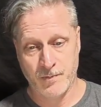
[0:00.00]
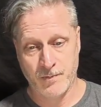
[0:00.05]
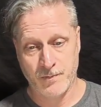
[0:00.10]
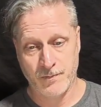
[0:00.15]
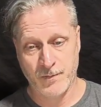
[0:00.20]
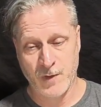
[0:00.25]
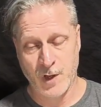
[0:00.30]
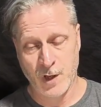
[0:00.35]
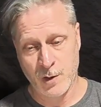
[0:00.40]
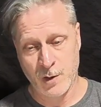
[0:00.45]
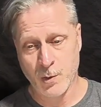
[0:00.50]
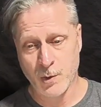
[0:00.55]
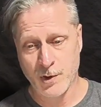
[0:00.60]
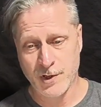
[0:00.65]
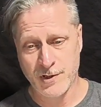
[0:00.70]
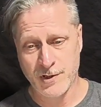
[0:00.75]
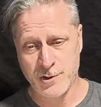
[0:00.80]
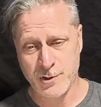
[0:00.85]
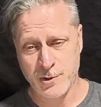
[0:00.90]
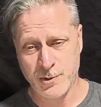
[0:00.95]
According
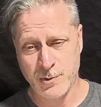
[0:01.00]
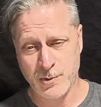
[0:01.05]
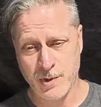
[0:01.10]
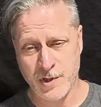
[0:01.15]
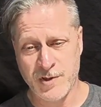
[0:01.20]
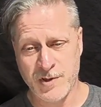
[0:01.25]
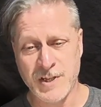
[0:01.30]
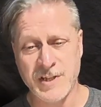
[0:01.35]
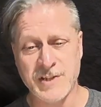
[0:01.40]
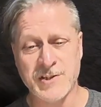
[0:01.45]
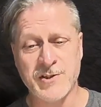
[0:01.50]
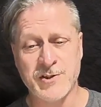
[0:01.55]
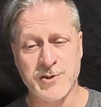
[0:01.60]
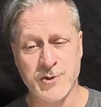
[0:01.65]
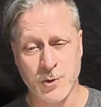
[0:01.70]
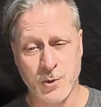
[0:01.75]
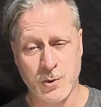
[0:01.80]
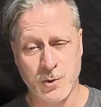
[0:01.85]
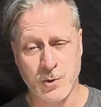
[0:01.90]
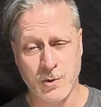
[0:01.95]
to the
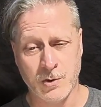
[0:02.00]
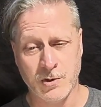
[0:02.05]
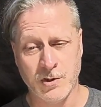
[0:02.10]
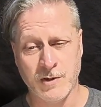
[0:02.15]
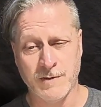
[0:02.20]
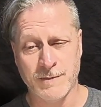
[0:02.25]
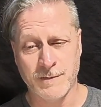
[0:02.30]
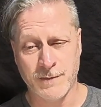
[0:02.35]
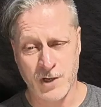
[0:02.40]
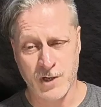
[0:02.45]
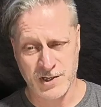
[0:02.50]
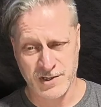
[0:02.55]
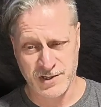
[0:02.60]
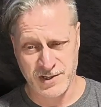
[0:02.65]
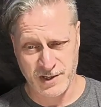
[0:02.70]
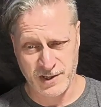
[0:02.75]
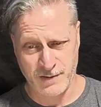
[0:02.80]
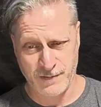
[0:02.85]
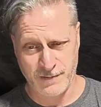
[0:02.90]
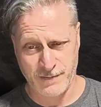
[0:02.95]
sole frost
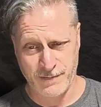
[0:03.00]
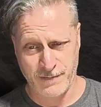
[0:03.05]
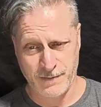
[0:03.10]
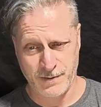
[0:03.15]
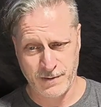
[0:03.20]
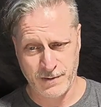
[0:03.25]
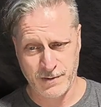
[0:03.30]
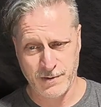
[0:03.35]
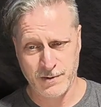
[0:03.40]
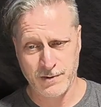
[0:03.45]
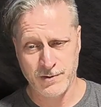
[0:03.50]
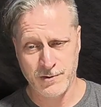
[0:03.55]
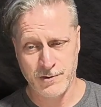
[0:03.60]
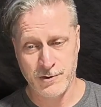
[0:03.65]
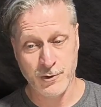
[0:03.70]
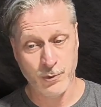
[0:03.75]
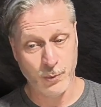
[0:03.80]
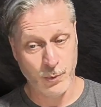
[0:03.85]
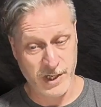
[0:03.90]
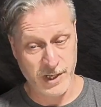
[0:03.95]
elf to
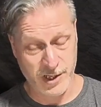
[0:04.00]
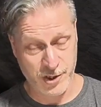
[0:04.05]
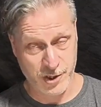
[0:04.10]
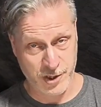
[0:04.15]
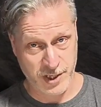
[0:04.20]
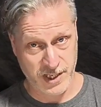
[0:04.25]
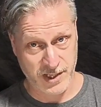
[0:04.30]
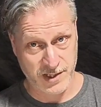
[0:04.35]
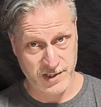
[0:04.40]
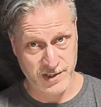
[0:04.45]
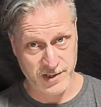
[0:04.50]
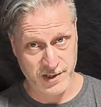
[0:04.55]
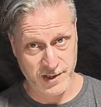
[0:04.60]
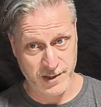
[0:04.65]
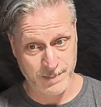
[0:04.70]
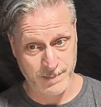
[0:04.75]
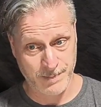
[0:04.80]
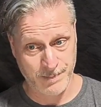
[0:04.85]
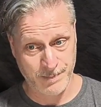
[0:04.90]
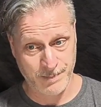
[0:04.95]
reach Texta,
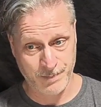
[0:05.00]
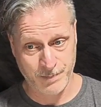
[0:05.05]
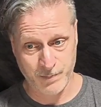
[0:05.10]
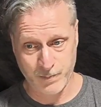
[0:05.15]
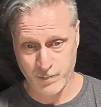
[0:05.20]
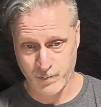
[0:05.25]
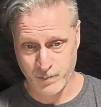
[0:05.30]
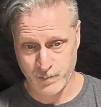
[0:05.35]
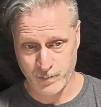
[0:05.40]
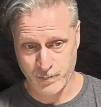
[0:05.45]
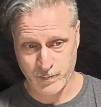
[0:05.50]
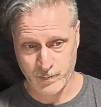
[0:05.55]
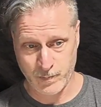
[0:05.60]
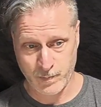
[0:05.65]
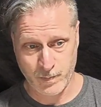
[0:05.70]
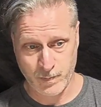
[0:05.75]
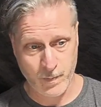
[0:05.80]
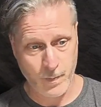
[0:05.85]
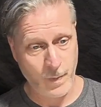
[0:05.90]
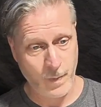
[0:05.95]

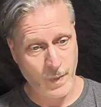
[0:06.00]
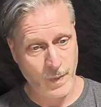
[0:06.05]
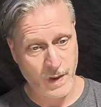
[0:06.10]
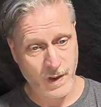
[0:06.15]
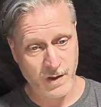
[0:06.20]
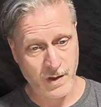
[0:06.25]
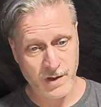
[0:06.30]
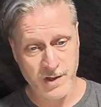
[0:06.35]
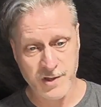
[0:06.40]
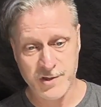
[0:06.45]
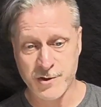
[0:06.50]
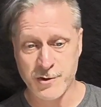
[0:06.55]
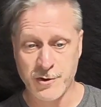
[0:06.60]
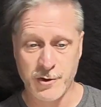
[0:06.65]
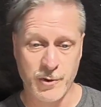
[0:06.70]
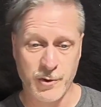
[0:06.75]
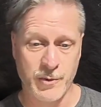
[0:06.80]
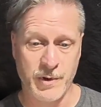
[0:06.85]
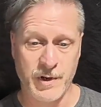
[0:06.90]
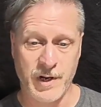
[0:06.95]
these are
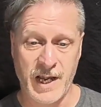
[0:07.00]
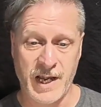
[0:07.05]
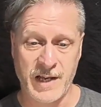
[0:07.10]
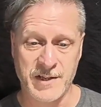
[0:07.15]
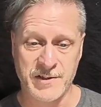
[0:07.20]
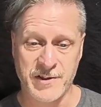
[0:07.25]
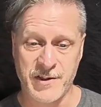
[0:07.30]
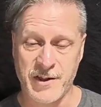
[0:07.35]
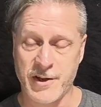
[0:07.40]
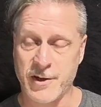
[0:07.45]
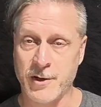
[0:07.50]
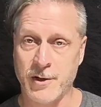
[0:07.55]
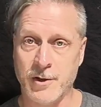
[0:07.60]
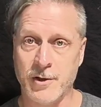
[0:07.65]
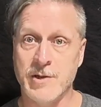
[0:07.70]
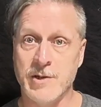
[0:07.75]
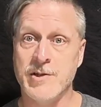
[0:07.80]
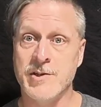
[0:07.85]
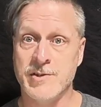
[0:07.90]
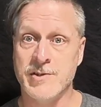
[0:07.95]
known as their
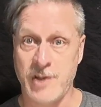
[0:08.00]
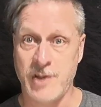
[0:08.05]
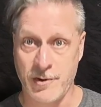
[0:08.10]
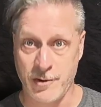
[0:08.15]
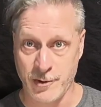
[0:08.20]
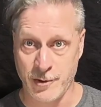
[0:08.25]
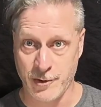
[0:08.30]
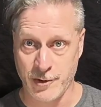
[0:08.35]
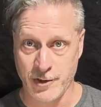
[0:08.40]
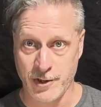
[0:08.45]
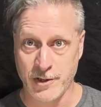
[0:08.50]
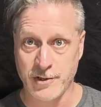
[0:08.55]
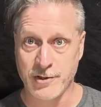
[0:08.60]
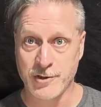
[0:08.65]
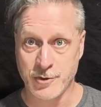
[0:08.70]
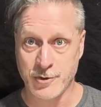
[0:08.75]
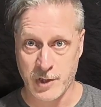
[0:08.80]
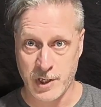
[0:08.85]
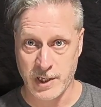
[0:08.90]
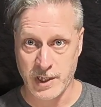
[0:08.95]
southern
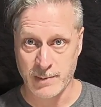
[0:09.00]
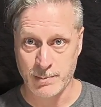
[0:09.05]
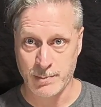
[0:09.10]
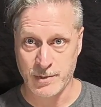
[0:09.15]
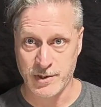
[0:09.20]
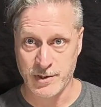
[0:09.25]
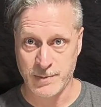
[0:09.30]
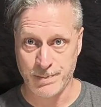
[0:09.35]
tribes.